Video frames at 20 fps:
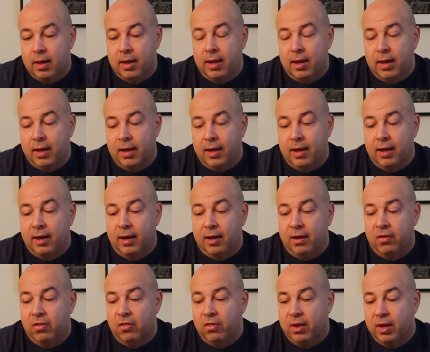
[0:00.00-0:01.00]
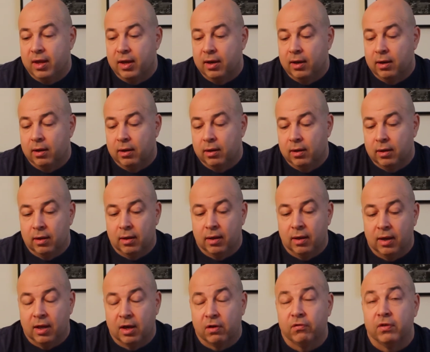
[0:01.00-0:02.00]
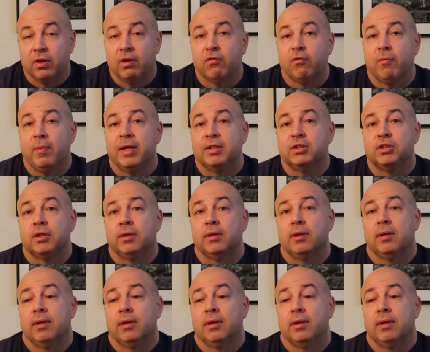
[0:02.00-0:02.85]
and then a lot of information